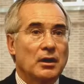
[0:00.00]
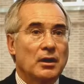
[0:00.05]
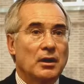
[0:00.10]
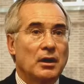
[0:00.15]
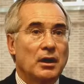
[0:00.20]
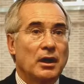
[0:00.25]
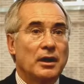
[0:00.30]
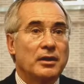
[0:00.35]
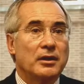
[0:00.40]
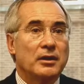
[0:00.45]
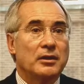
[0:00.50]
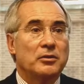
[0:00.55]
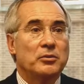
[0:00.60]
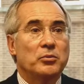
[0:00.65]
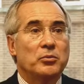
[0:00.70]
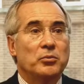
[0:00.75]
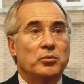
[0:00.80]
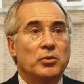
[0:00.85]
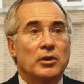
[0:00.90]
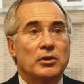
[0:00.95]
I think
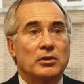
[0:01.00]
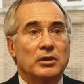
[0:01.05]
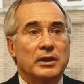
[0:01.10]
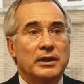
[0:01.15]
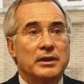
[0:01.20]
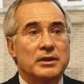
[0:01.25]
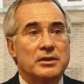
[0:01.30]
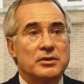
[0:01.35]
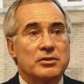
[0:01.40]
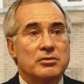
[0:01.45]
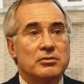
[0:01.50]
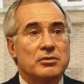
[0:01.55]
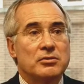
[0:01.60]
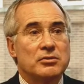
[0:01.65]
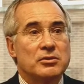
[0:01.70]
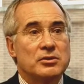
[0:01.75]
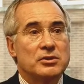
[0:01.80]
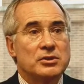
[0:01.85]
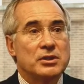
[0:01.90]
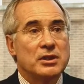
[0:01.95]
world leaders are
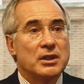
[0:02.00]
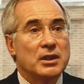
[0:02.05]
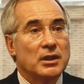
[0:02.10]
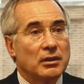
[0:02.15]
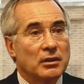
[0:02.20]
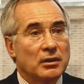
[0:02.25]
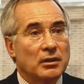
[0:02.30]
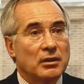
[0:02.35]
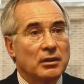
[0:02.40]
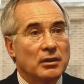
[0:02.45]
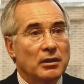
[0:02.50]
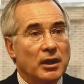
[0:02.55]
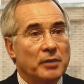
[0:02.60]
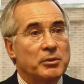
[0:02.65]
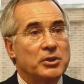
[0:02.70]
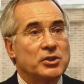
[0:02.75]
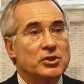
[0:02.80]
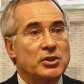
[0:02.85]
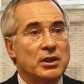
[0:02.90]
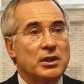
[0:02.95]
seeing
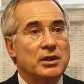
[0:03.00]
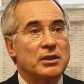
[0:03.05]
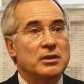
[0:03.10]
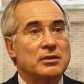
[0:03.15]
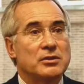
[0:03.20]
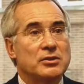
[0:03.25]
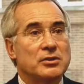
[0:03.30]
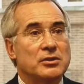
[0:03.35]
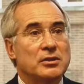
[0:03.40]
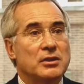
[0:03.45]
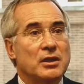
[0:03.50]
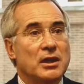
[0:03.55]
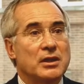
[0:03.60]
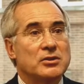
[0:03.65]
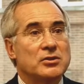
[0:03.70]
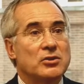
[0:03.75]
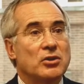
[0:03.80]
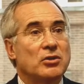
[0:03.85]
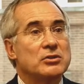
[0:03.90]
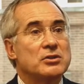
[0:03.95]
climate change as
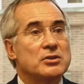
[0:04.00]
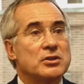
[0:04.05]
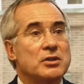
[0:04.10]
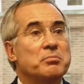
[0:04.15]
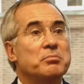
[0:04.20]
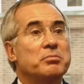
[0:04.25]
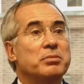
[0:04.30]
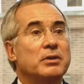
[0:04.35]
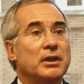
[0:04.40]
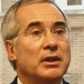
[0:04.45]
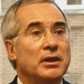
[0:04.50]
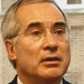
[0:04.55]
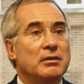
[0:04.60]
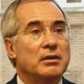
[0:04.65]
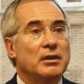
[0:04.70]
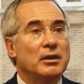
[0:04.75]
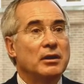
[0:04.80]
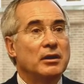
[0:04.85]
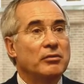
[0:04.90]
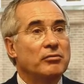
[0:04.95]
not simply
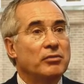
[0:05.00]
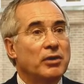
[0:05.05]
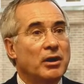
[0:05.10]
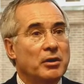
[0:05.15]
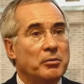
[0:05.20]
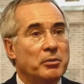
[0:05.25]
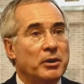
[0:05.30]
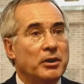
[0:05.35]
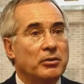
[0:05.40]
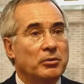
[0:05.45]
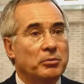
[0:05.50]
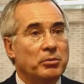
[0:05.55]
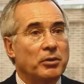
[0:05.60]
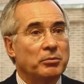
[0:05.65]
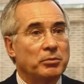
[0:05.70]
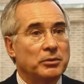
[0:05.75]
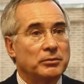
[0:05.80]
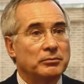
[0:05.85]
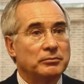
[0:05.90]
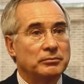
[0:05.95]
an environmental
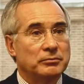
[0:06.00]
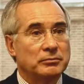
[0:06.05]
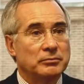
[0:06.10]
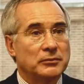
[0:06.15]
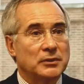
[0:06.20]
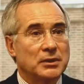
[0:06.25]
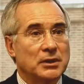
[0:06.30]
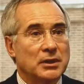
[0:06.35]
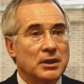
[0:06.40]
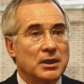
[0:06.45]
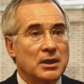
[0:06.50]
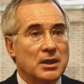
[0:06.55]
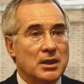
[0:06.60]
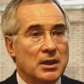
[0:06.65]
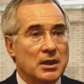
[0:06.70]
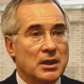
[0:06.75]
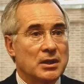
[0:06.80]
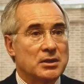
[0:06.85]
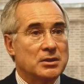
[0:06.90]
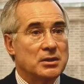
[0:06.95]
problem.
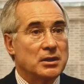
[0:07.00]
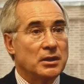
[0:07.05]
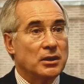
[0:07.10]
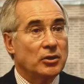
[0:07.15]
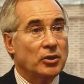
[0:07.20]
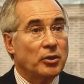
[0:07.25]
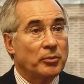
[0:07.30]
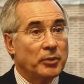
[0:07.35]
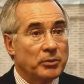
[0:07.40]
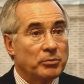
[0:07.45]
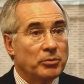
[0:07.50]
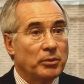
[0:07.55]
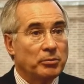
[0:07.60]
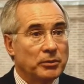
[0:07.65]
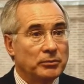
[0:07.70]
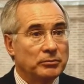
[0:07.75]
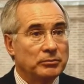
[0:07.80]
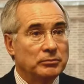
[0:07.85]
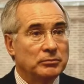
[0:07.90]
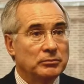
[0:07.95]
It's an economic
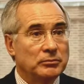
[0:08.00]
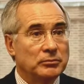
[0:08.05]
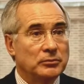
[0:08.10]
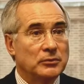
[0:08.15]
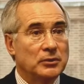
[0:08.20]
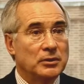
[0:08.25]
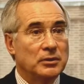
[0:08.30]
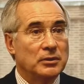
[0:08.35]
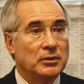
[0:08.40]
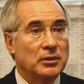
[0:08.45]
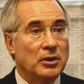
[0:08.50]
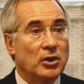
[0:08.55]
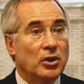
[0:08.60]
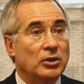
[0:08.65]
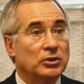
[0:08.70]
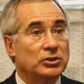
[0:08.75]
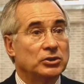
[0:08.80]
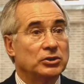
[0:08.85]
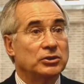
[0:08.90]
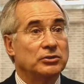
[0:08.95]
problem. The
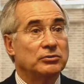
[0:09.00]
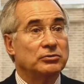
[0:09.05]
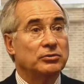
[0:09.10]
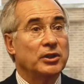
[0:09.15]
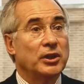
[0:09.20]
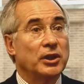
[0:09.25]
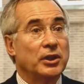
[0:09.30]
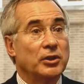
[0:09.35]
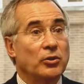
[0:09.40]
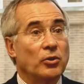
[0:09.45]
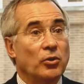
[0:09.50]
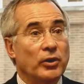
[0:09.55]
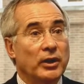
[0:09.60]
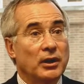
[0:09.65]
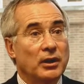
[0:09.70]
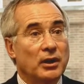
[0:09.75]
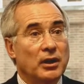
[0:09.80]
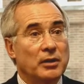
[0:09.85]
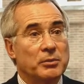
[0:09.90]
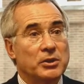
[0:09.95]
costs of ignoring
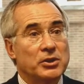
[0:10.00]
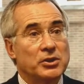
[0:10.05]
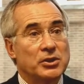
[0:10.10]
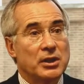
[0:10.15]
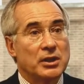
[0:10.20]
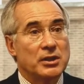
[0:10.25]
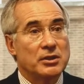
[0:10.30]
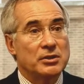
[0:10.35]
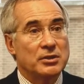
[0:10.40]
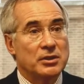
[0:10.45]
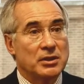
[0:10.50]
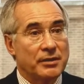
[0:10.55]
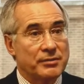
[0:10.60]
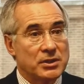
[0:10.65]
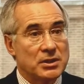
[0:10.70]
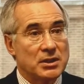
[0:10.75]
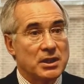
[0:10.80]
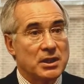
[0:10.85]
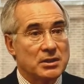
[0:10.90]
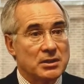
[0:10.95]
climate change are
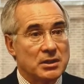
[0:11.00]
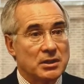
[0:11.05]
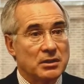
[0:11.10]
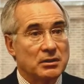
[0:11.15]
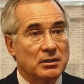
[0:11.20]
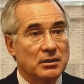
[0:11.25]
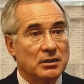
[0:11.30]
devastating.